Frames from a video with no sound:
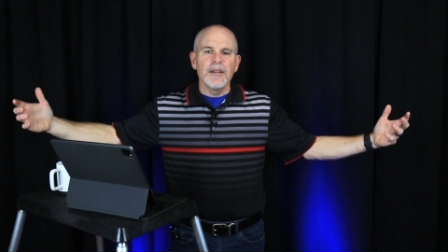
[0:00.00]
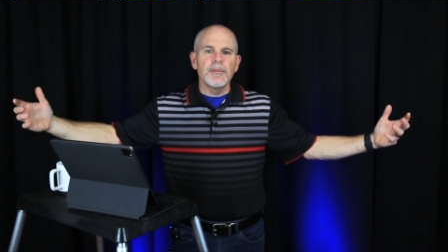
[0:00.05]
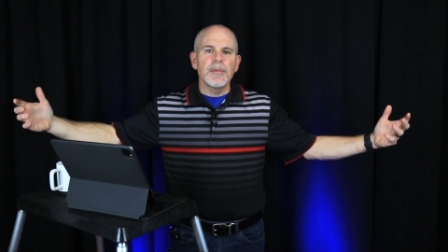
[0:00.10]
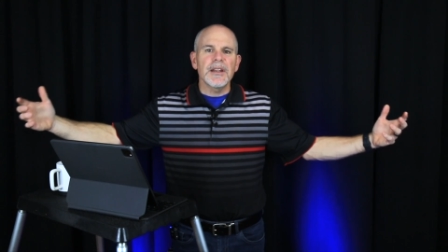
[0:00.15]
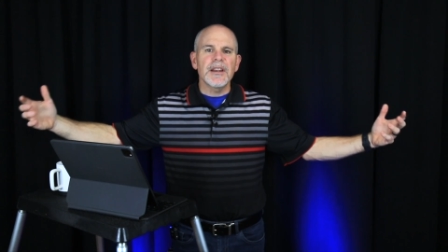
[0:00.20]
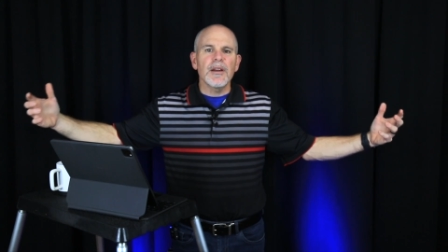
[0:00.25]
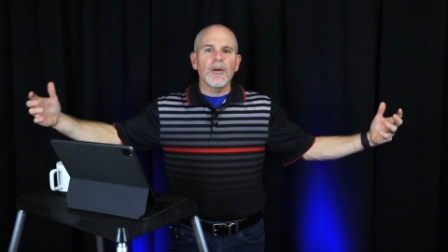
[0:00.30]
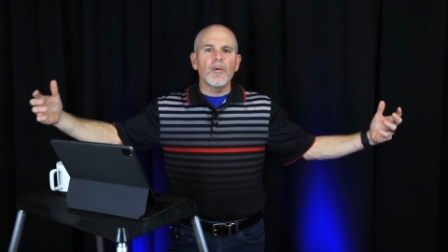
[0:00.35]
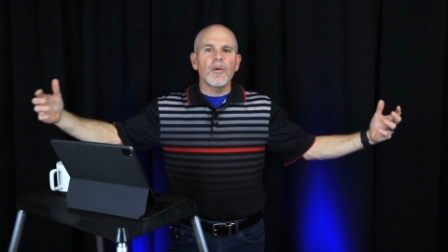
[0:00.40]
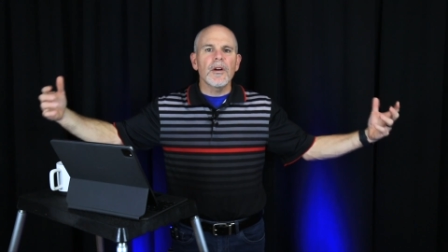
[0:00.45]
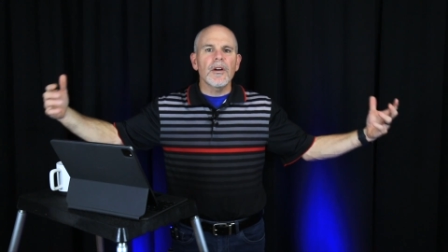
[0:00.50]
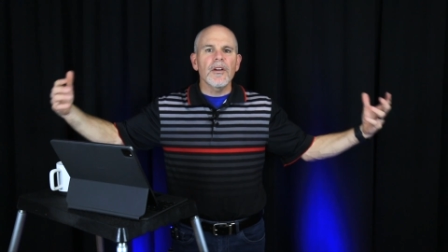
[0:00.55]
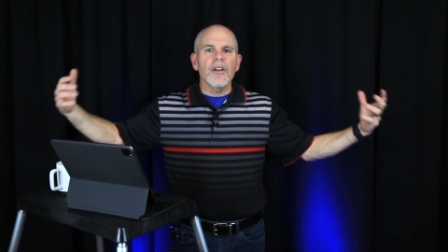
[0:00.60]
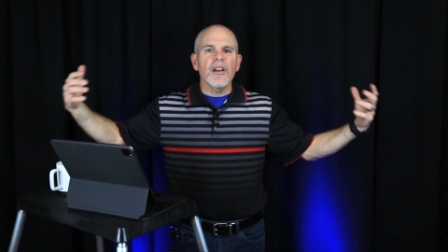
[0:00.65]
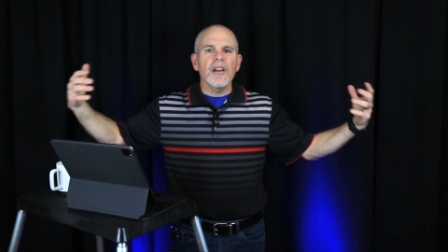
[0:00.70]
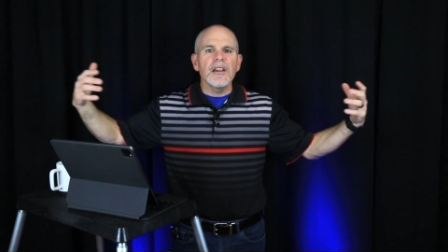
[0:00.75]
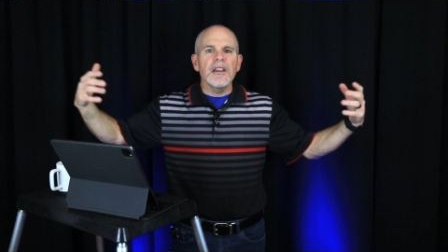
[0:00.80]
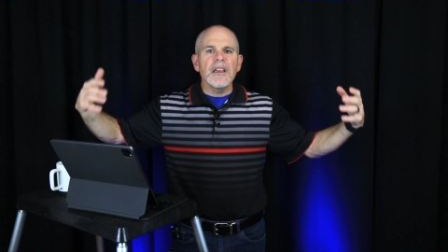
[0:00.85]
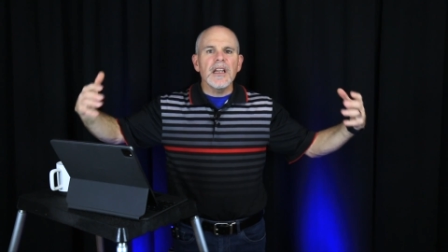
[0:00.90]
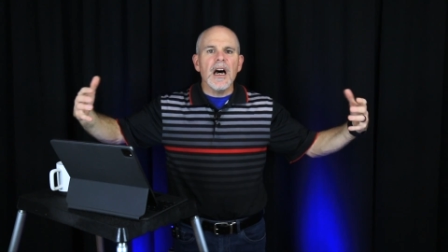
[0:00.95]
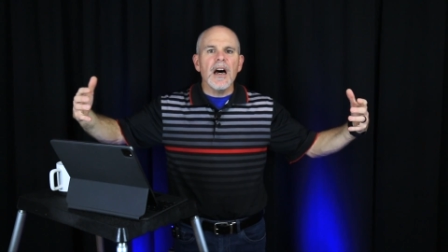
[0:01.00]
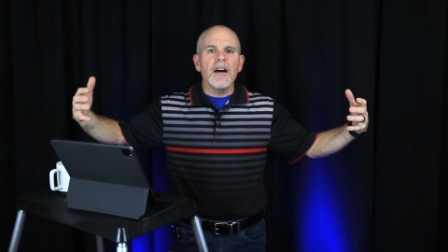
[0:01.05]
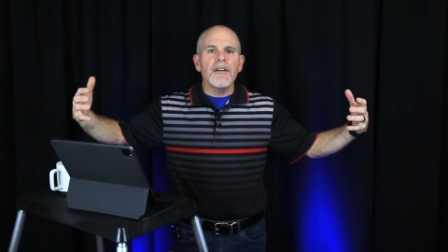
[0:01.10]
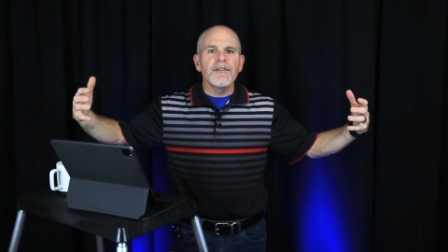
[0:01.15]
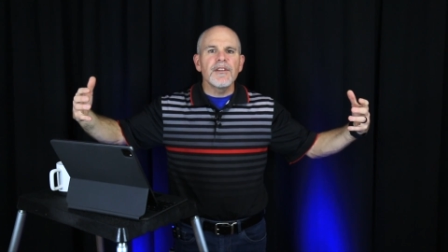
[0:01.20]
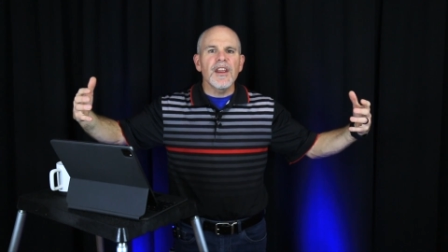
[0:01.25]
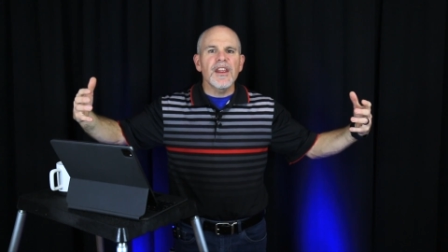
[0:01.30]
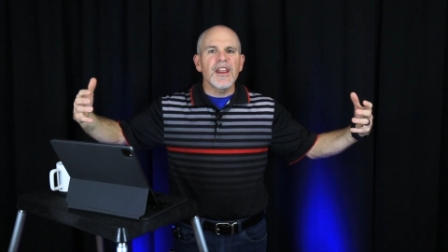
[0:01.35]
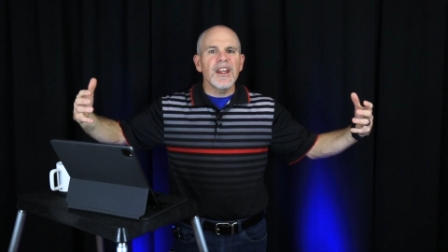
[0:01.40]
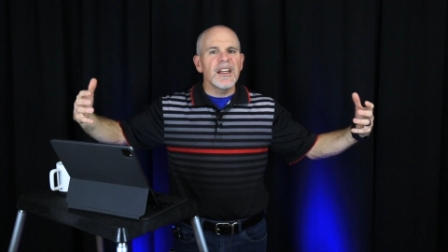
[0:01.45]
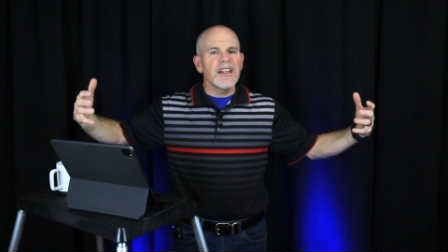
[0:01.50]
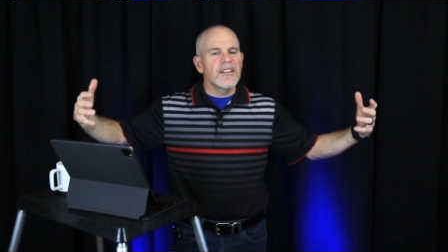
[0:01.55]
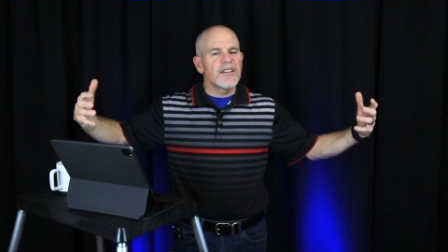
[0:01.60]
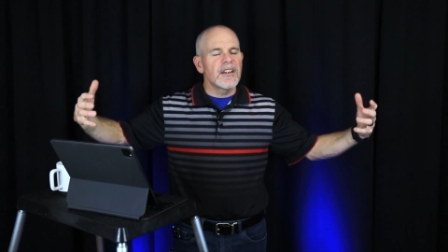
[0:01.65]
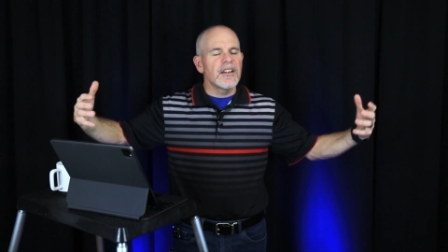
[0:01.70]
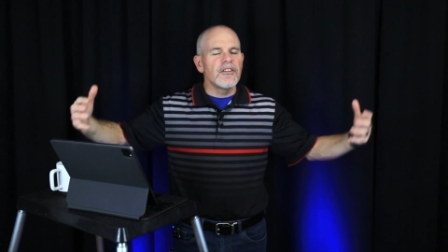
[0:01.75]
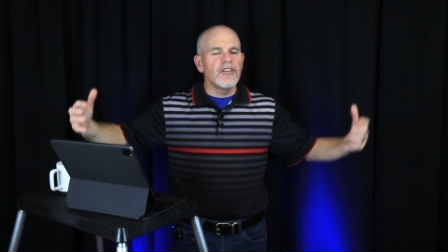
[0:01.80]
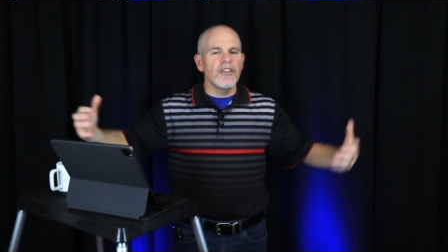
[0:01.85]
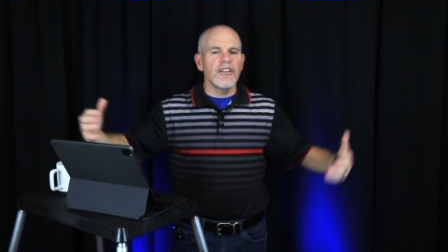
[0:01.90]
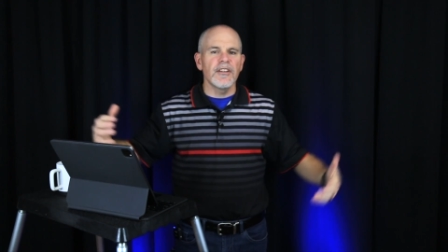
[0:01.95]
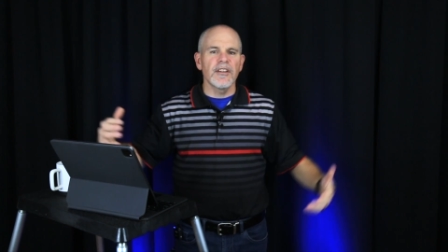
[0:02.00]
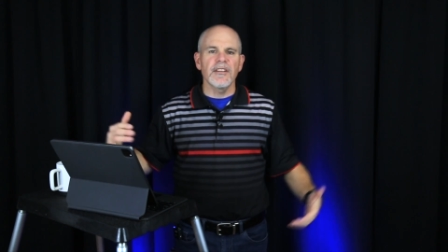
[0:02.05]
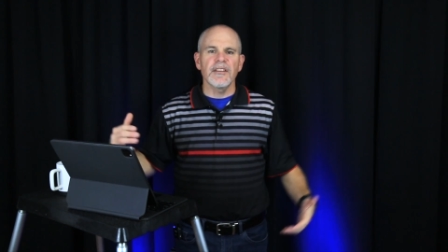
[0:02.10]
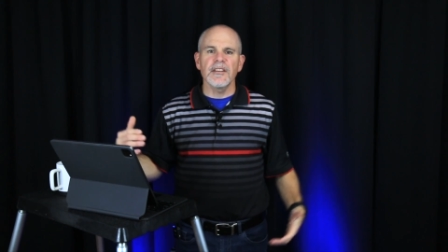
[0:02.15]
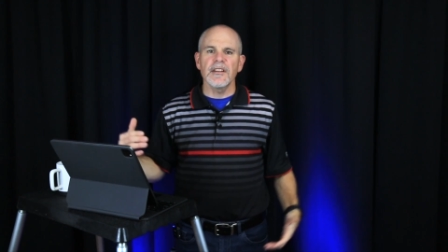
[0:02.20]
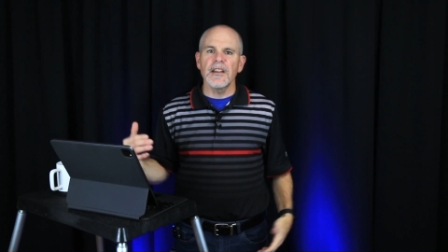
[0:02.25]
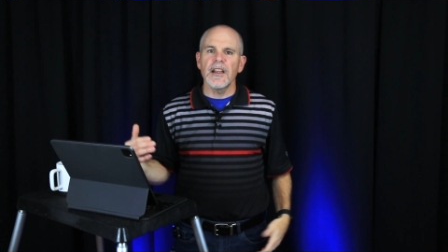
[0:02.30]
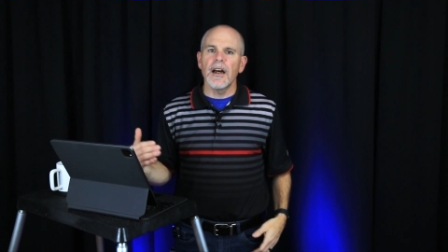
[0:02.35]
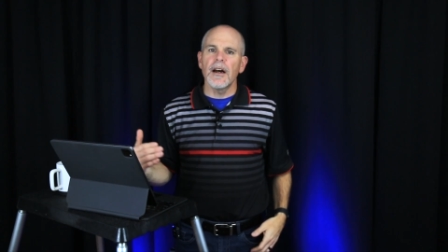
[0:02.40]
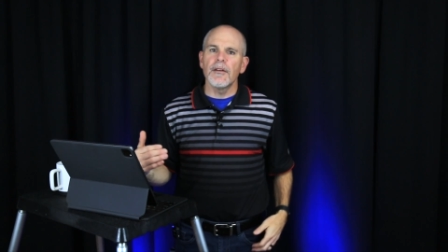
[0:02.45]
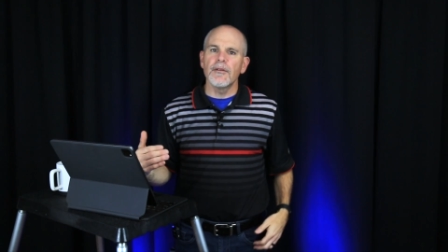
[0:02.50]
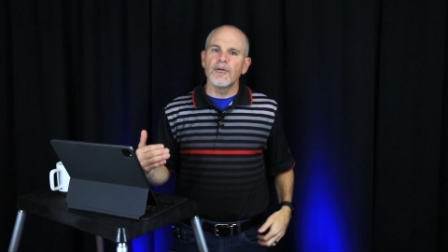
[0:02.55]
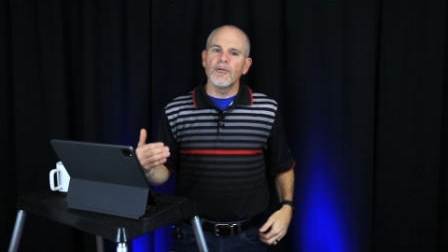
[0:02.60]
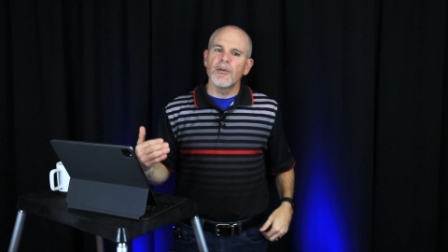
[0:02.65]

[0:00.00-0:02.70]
but that we're to love the things that Jesus loved.